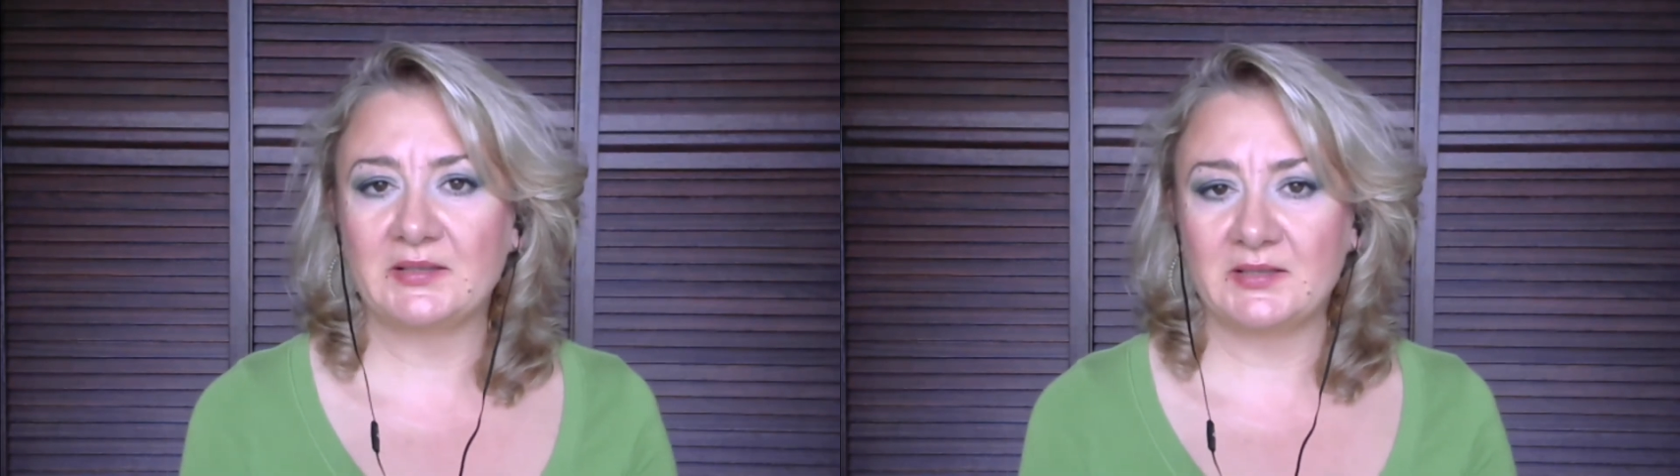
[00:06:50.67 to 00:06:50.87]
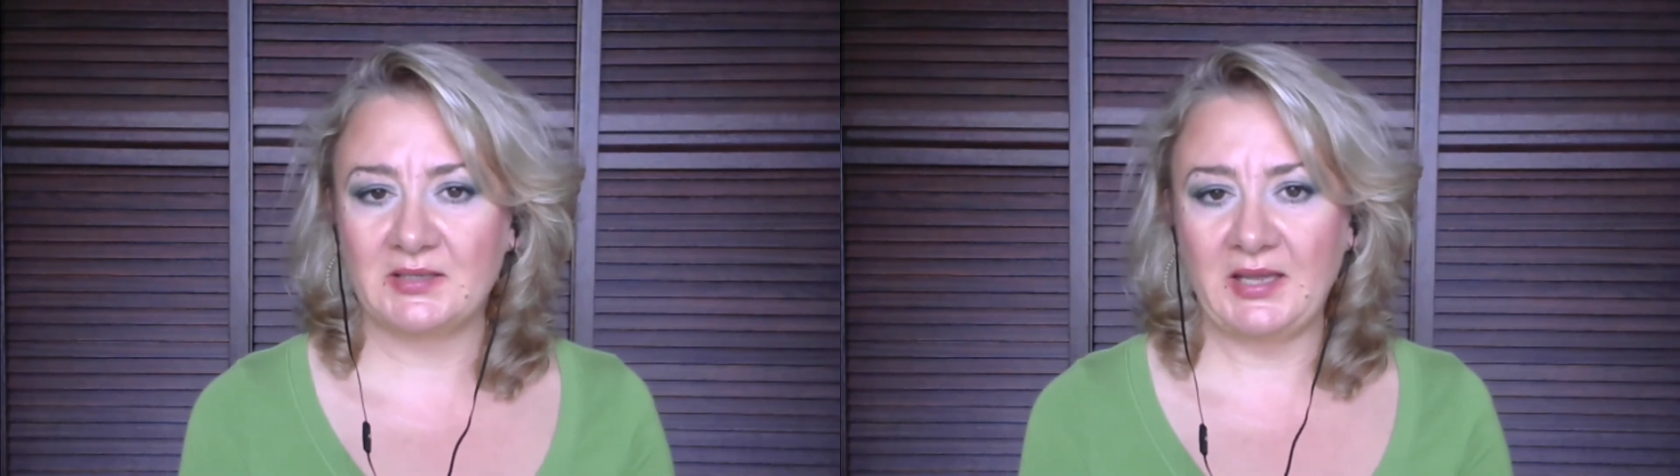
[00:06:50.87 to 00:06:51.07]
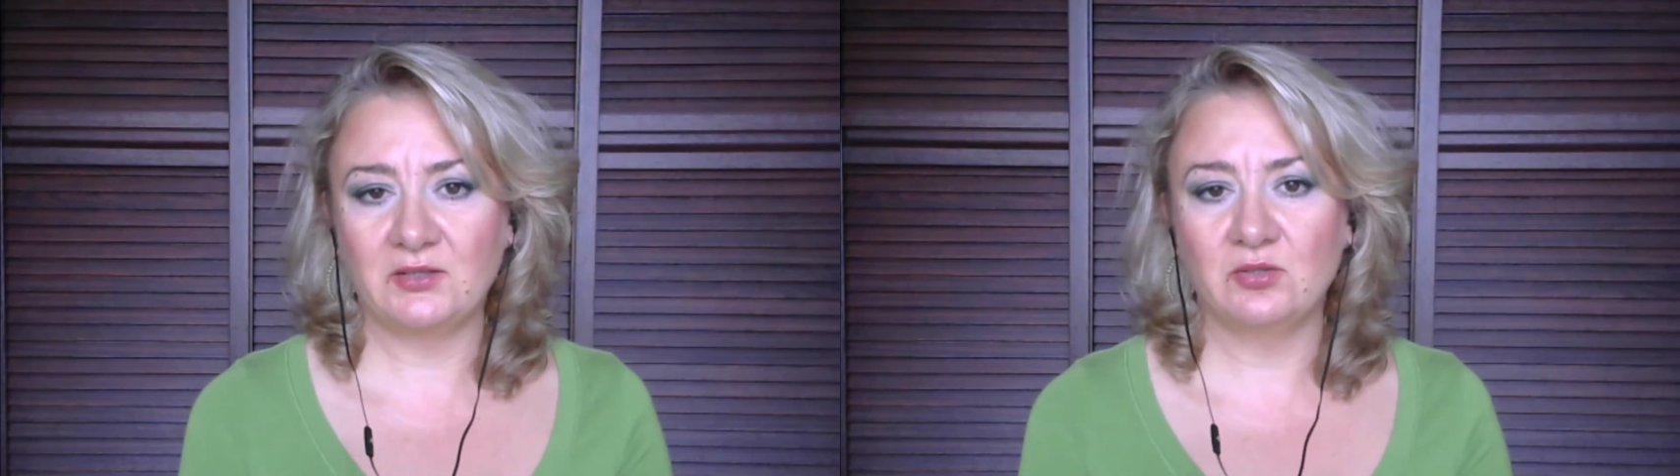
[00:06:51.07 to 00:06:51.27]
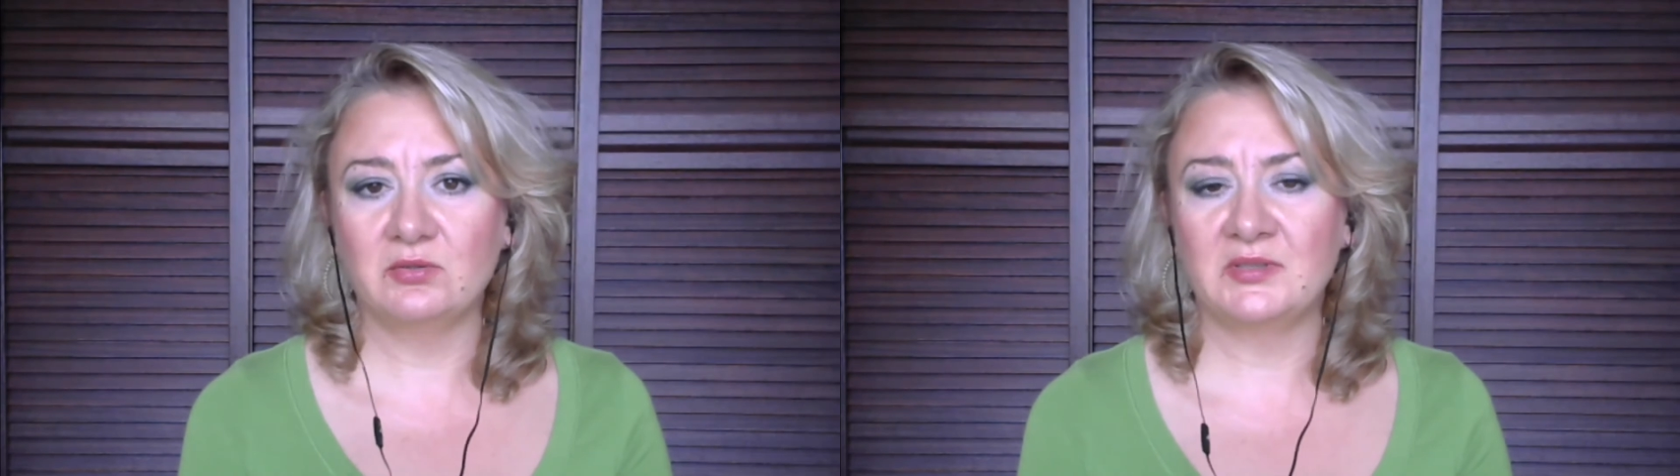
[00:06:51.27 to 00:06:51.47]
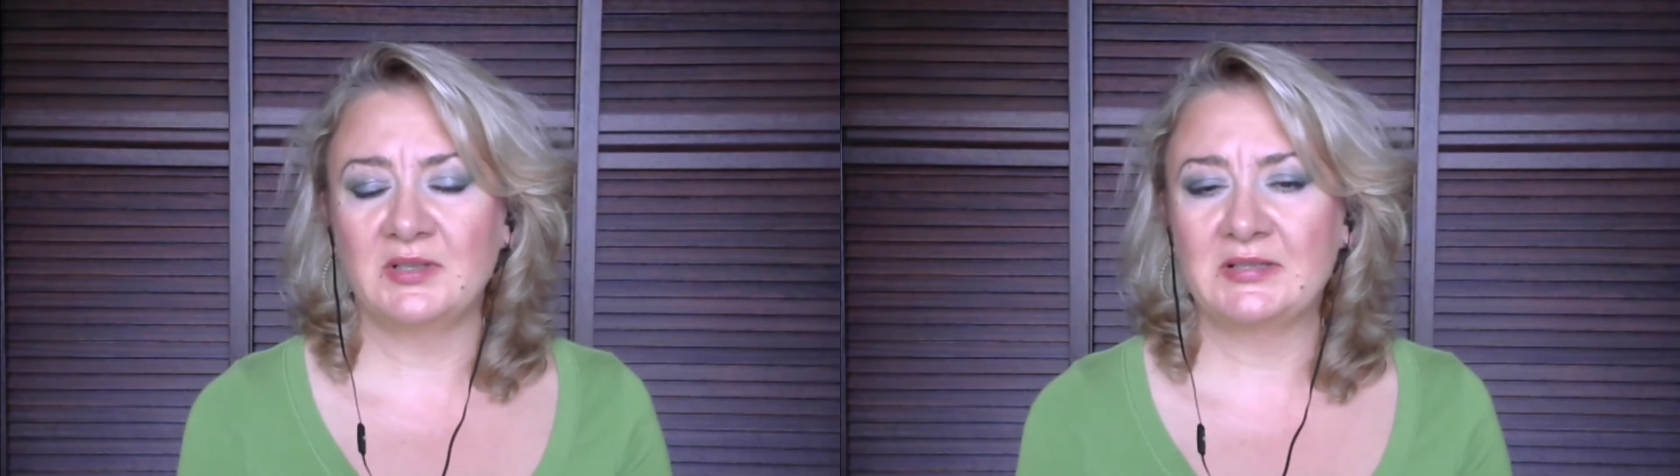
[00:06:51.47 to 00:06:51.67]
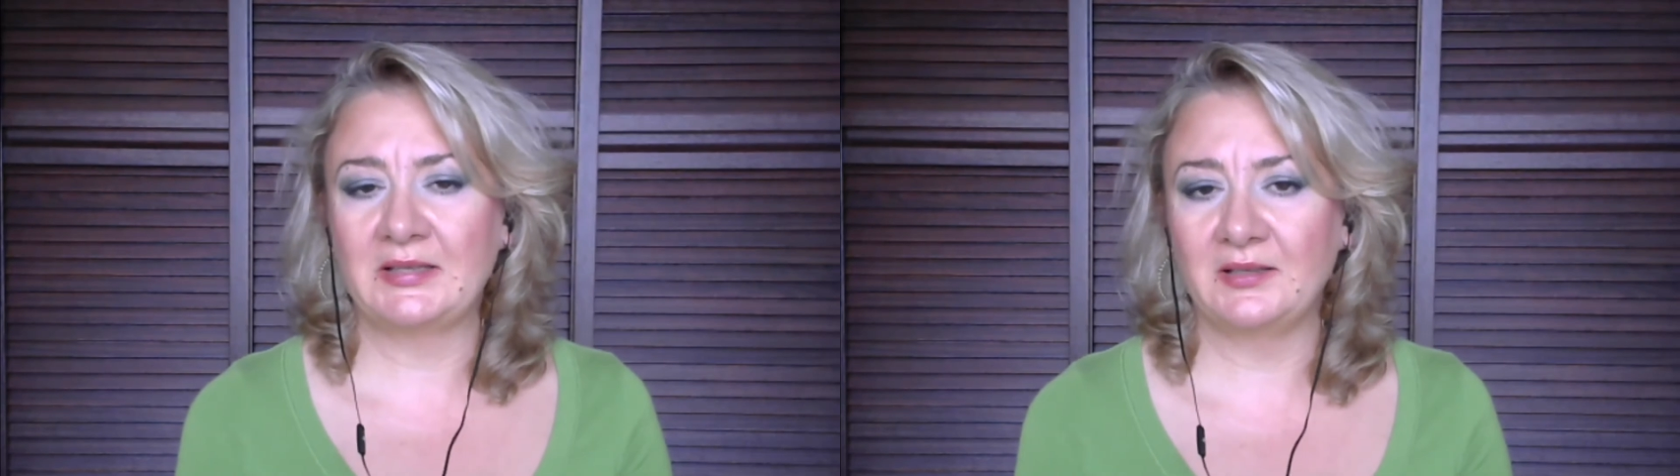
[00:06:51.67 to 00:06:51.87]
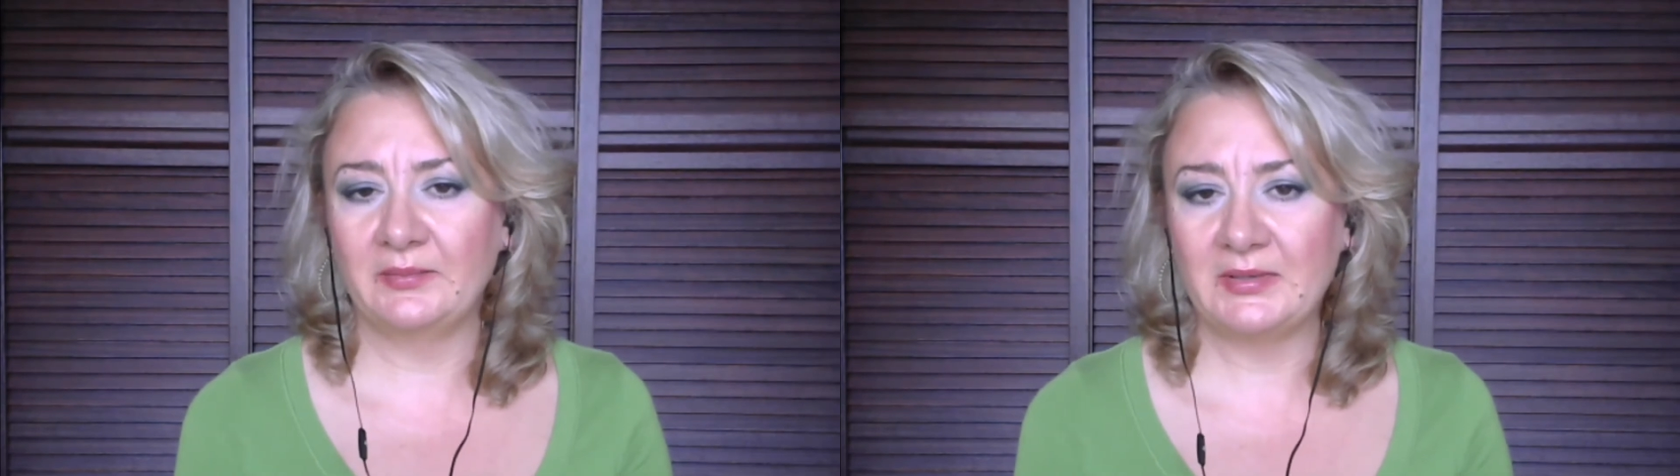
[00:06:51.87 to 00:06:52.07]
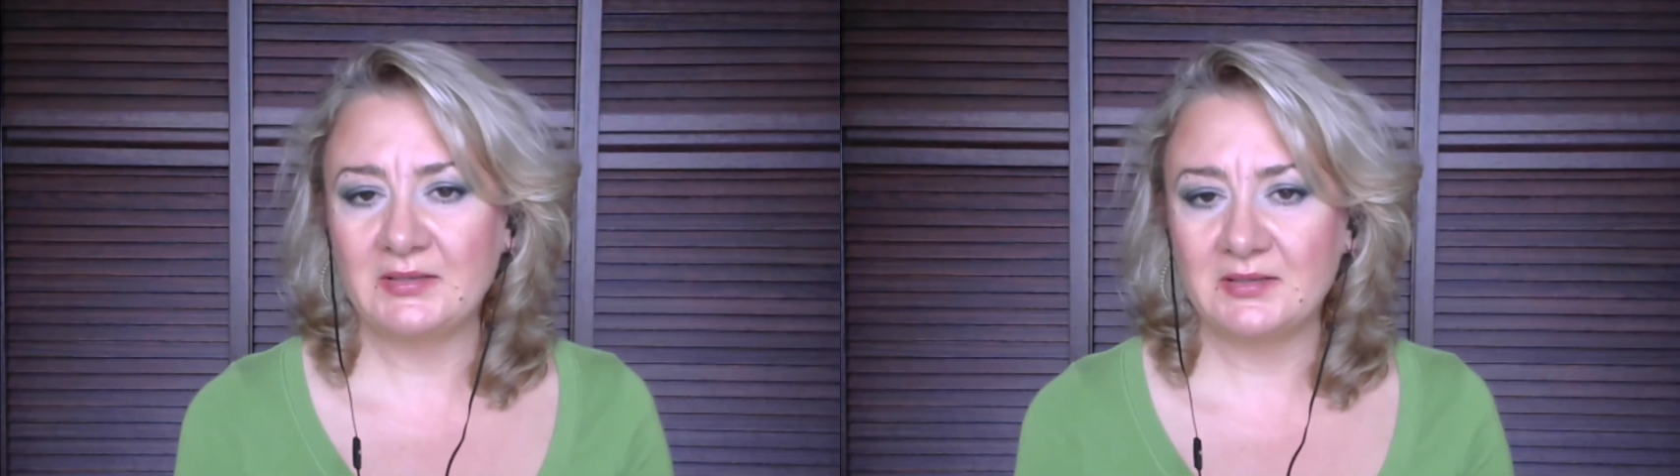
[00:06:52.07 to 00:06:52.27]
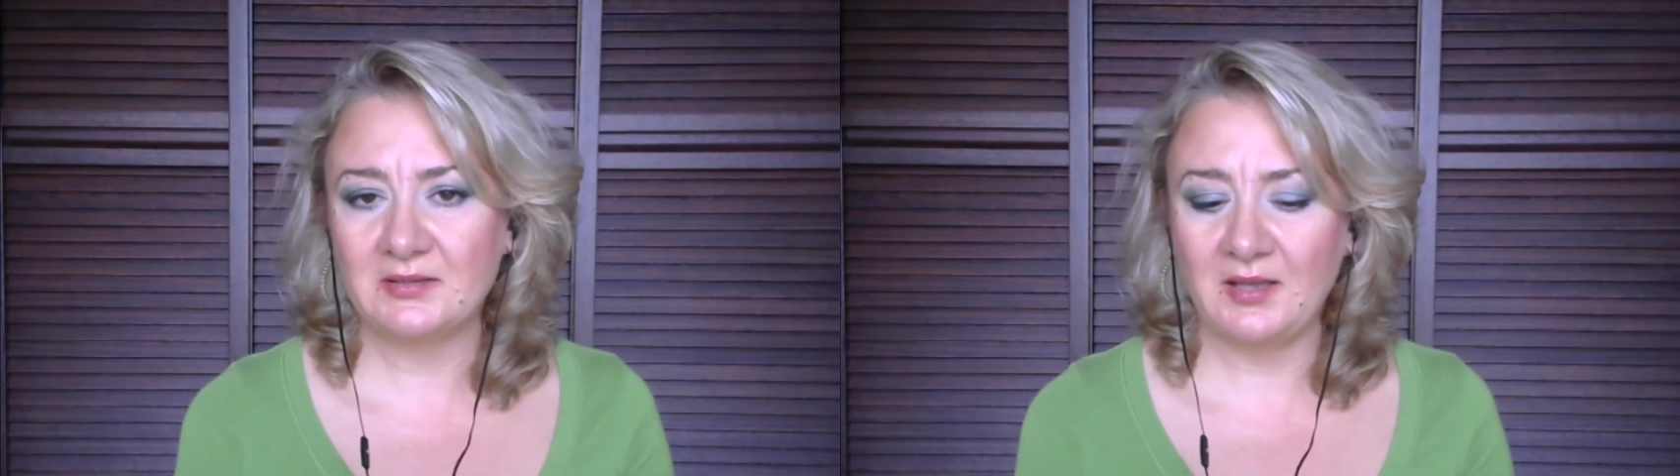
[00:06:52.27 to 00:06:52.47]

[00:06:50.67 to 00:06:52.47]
schedules, settlements,